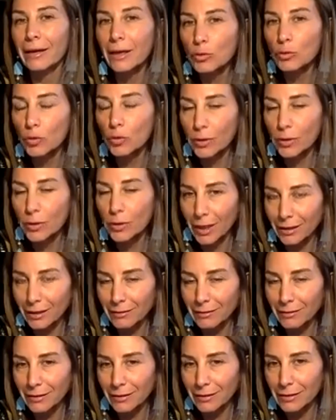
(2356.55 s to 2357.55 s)
and
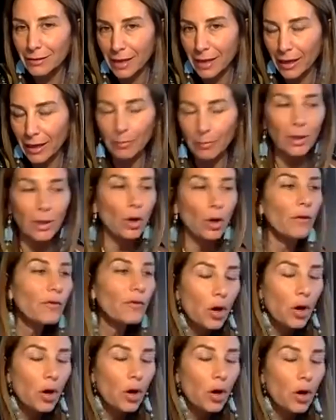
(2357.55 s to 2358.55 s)
educating the segment.
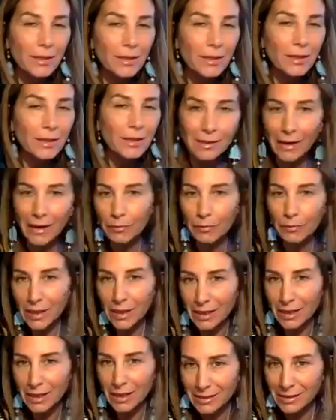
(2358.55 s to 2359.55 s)
Of course, like
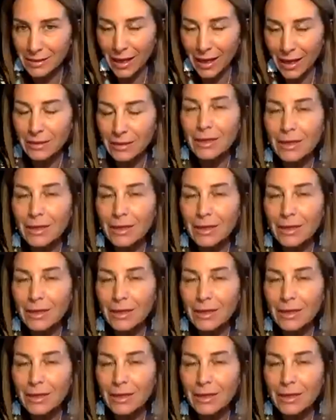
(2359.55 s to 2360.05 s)
Bina said,